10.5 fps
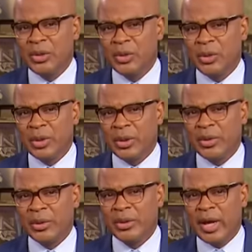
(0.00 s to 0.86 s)
during the
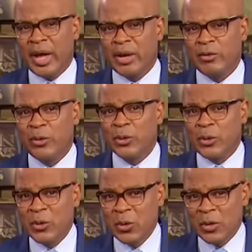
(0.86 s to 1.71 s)
third and
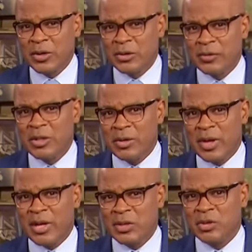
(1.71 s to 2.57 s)
fourth quarters of
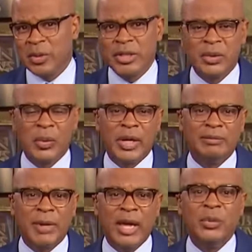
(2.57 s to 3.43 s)

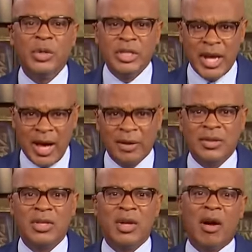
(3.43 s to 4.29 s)
2021. Edward Dowd
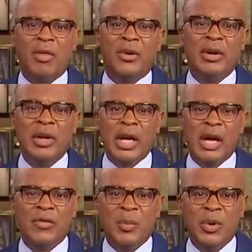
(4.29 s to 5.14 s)
is the author
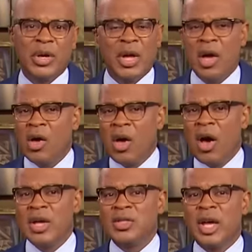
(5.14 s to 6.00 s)
of the book
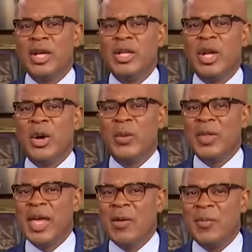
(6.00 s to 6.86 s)
Cause
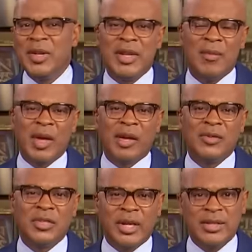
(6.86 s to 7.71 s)
Unknown, The Epidemic
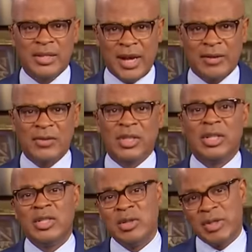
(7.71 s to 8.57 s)
of Sudden Deaths
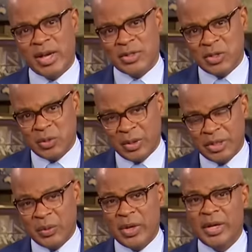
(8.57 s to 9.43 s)
in
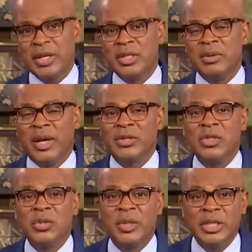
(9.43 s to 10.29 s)
2021 and
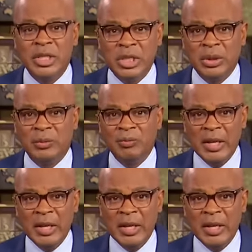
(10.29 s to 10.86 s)
2022.